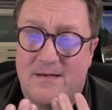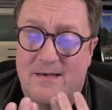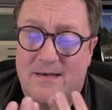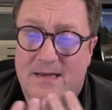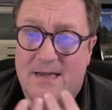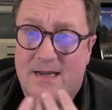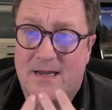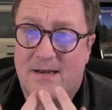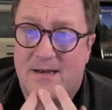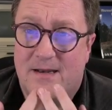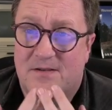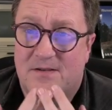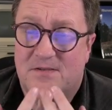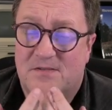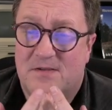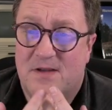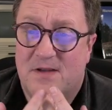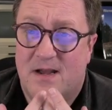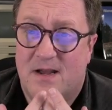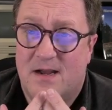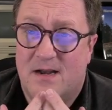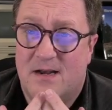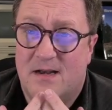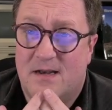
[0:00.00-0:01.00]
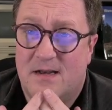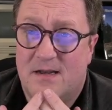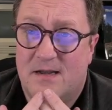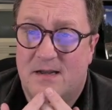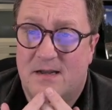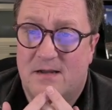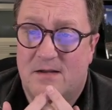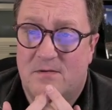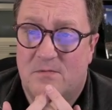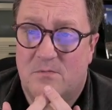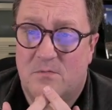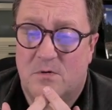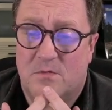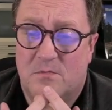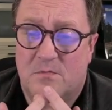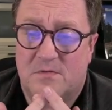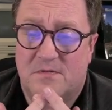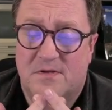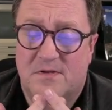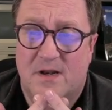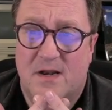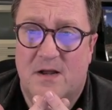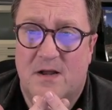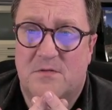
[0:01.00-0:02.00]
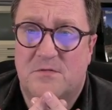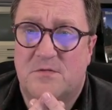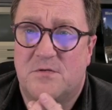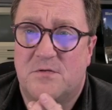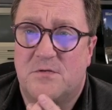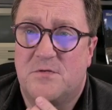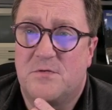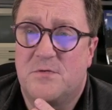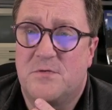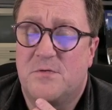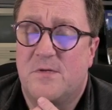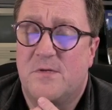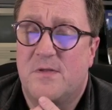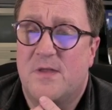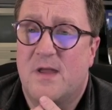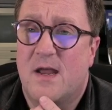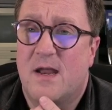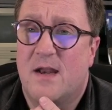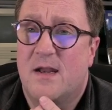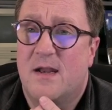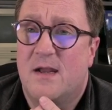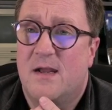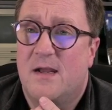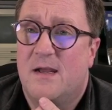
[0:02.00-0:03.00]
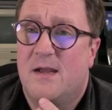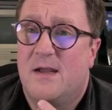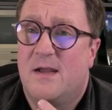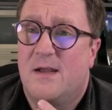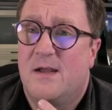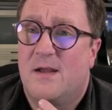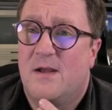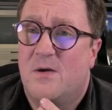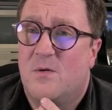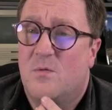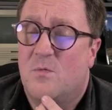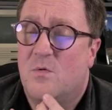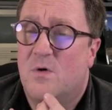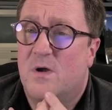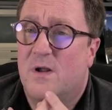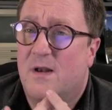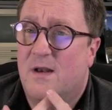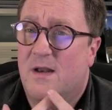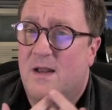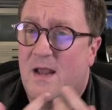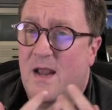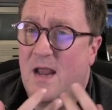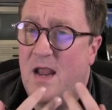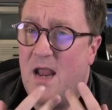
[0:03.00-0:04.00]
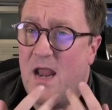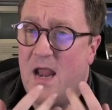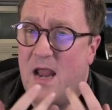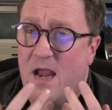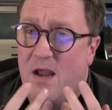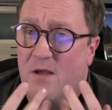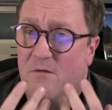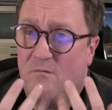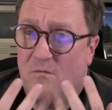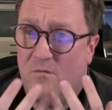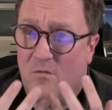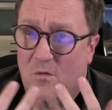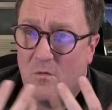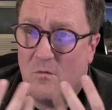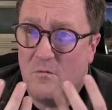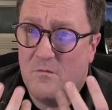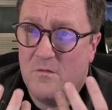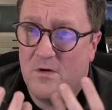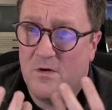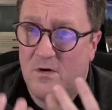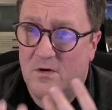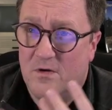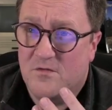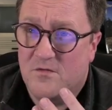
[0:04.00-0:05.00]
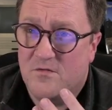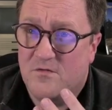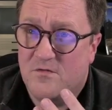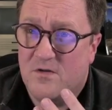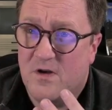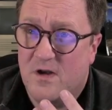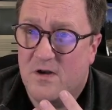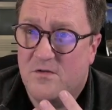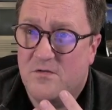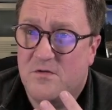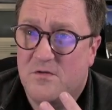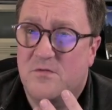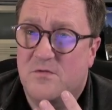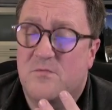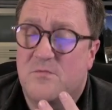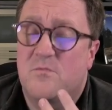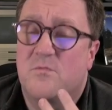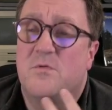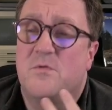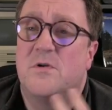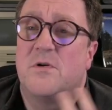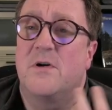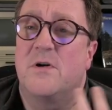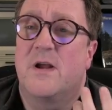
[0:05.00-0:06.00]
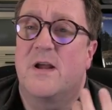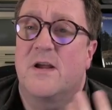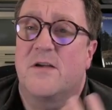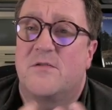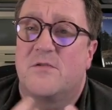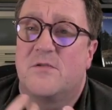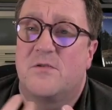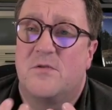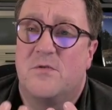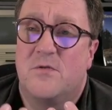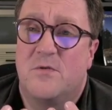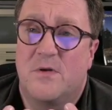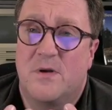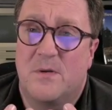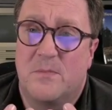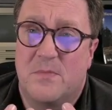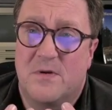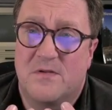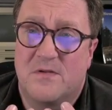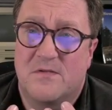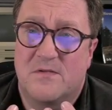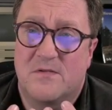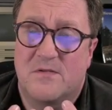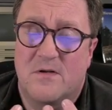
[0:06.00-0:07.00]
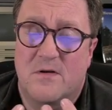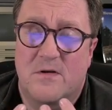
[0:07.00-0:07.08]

did exactly what we set out to do, that when a flow field is changes, we're executing business